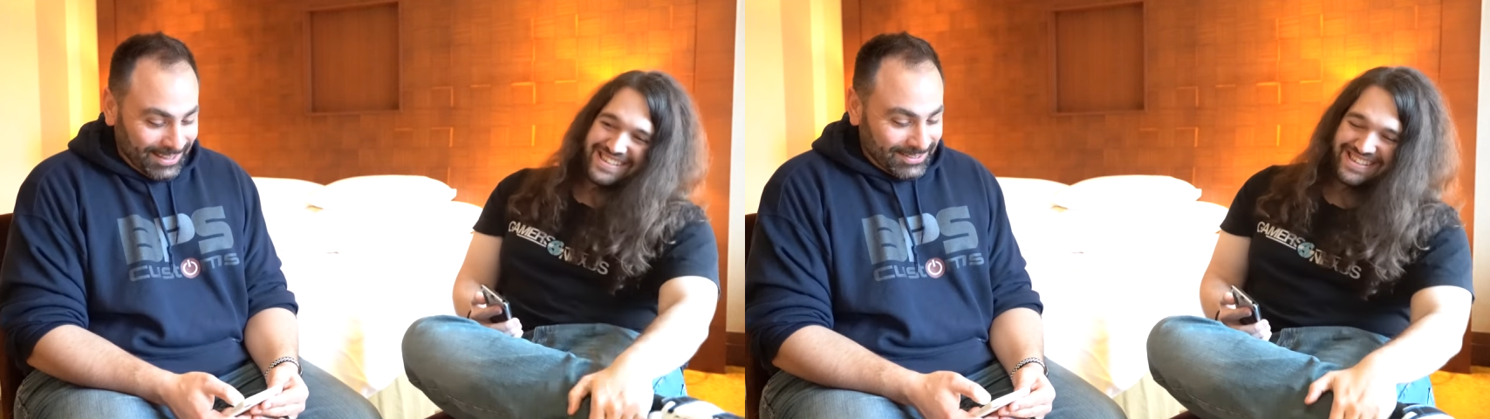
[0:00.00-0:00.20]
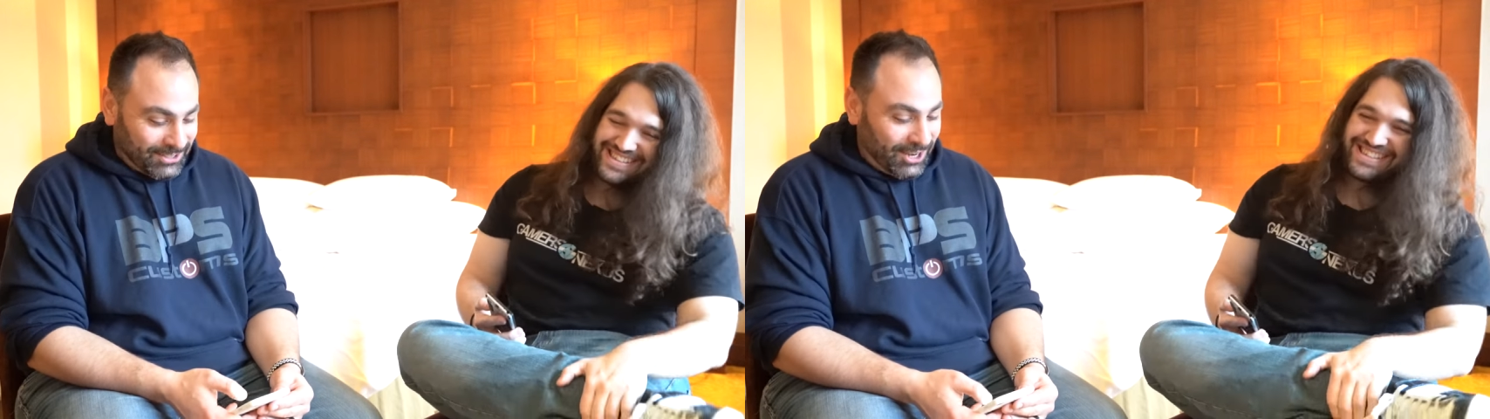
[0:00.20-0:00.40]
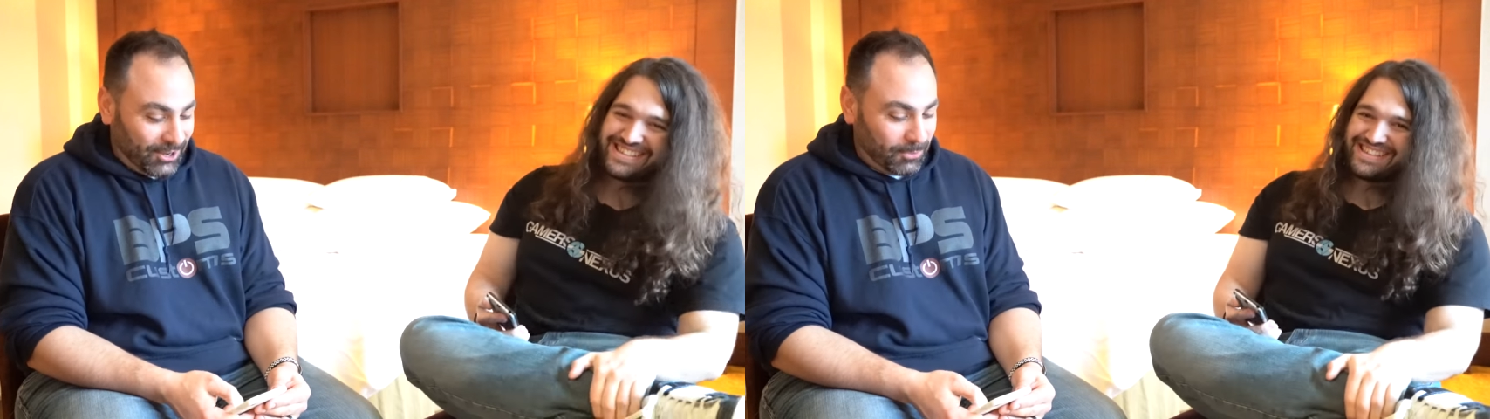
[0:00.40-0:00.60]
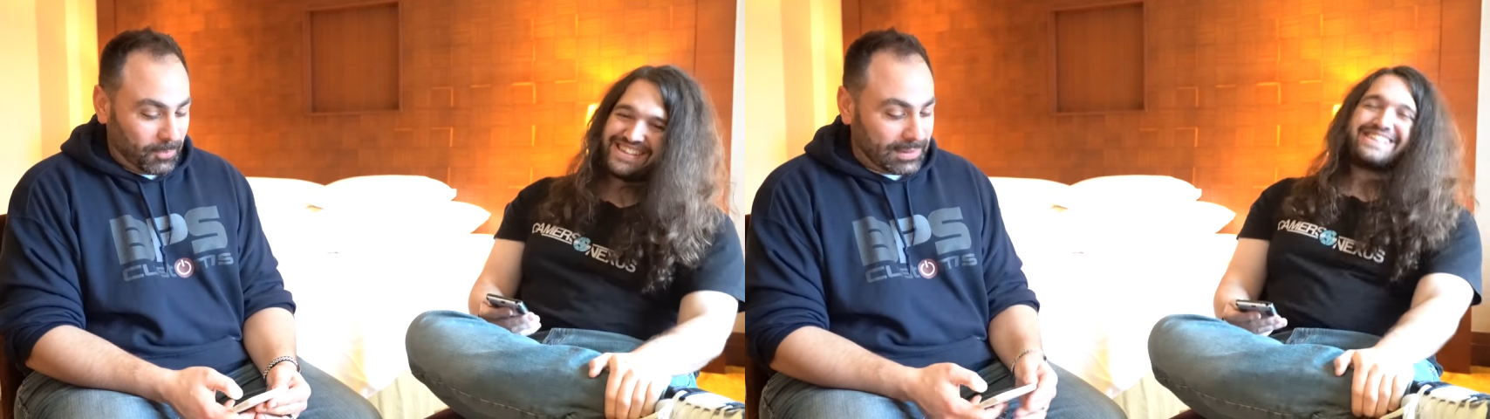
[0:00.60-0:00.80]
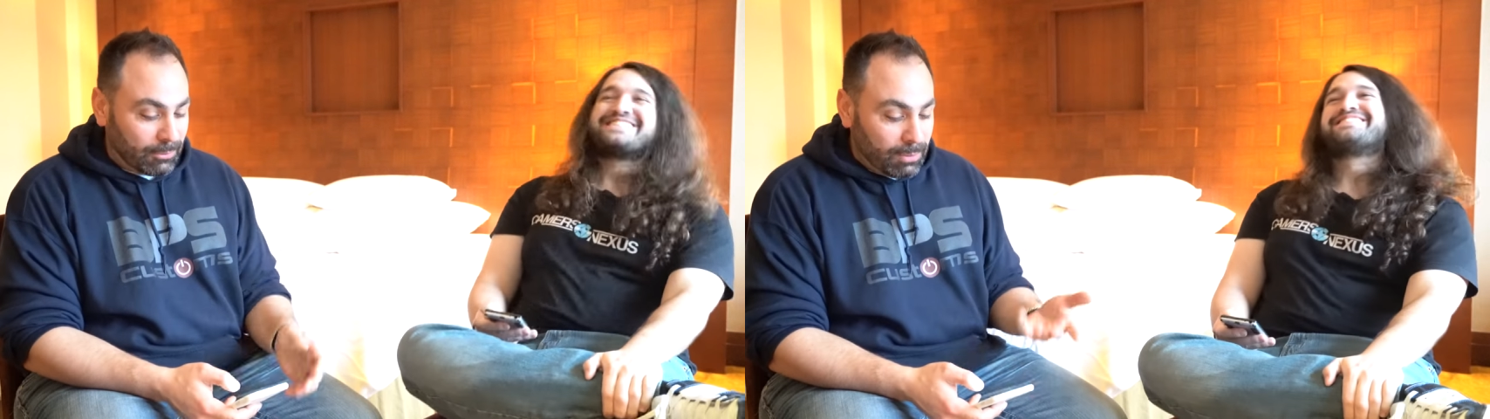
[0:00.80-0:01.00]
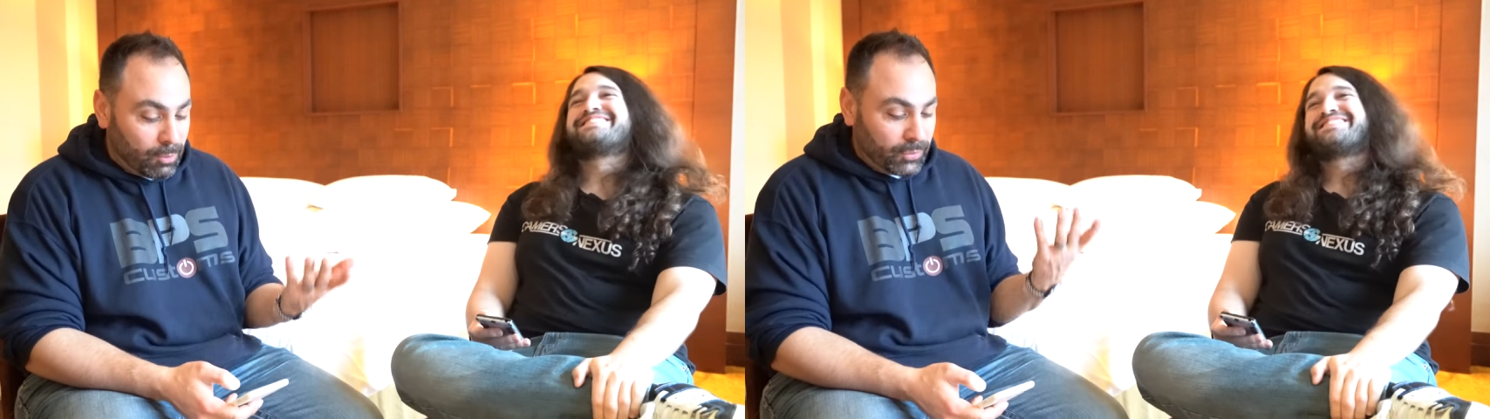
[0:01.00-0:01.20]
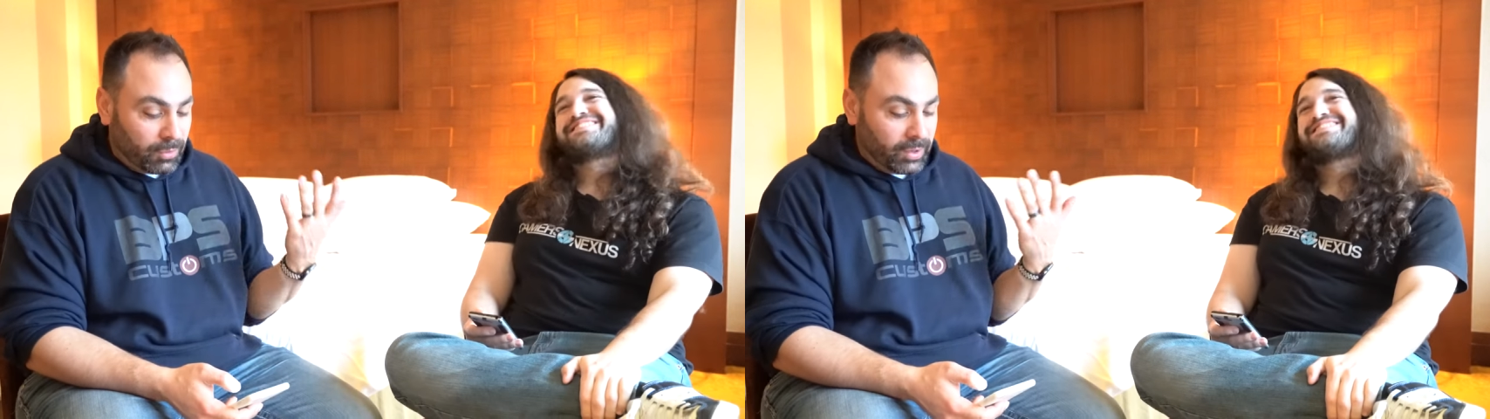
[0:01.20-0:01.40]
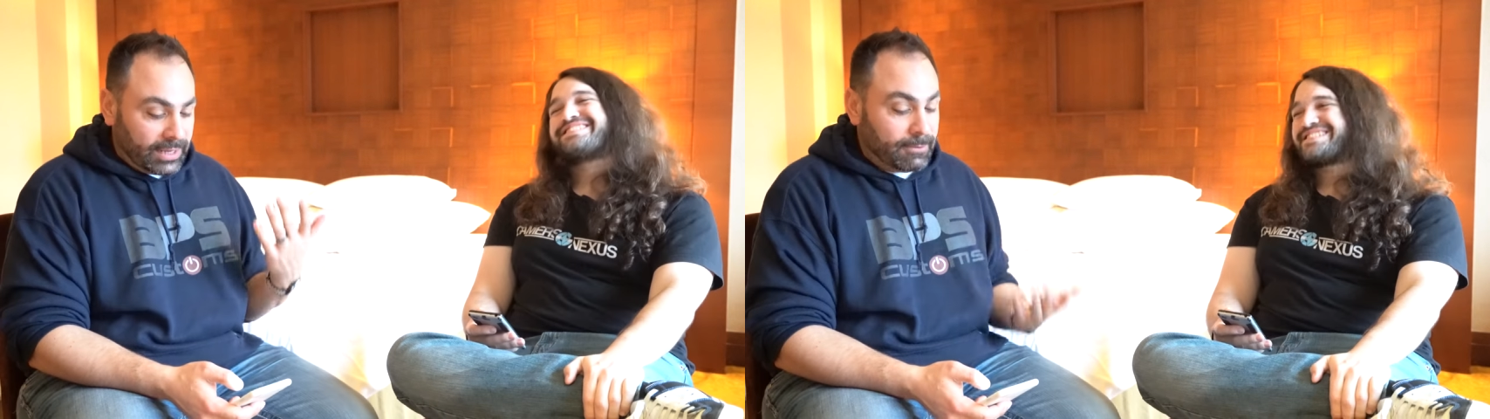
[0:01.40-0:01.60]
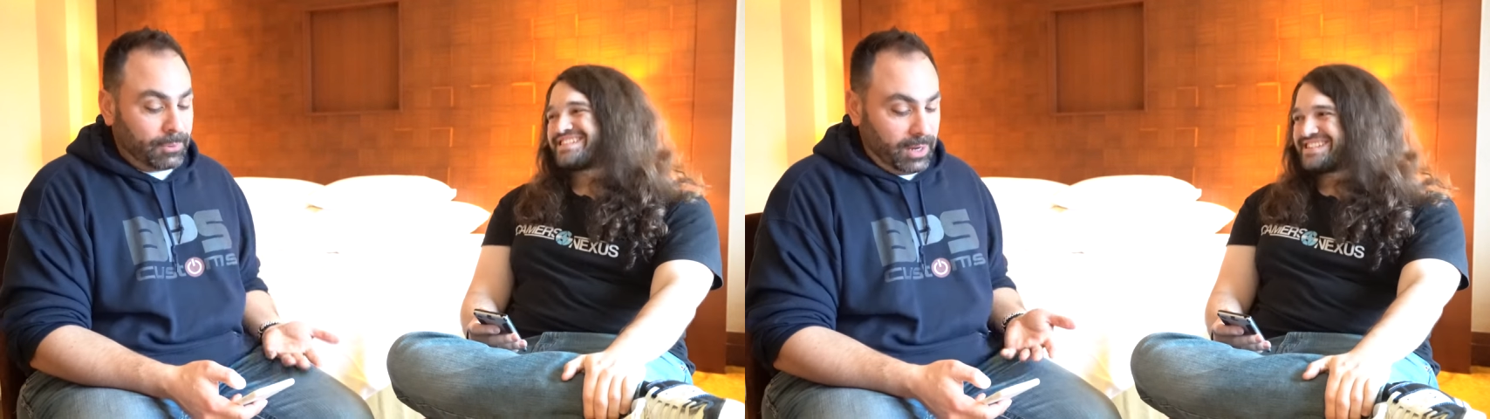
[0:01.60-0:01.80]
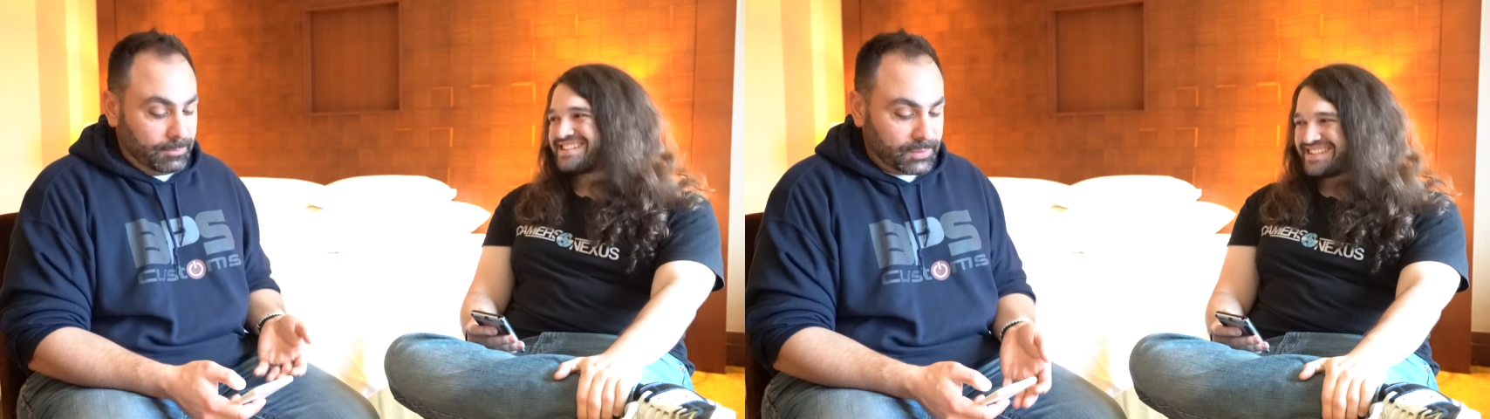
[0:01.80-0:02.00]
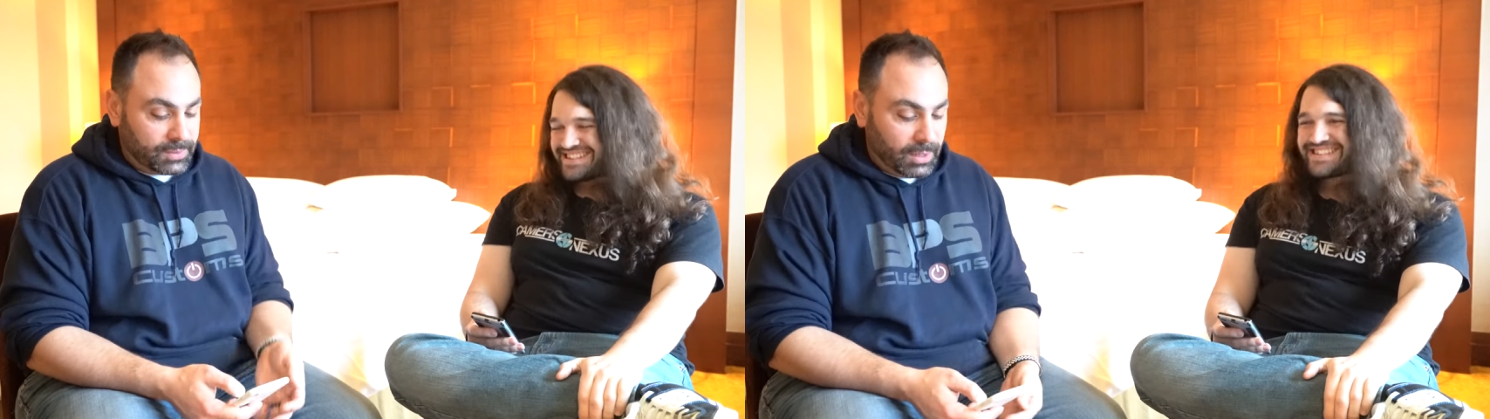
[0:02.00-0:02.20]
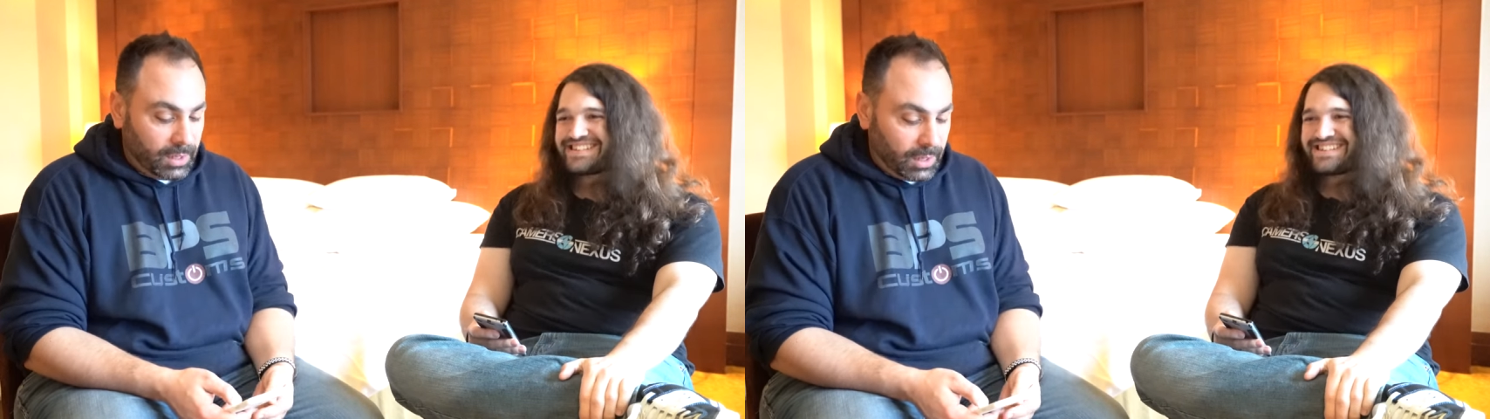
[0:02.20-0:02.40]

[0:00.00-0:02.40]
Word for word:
Speaker 1: so, but then we moved over to heat pipes,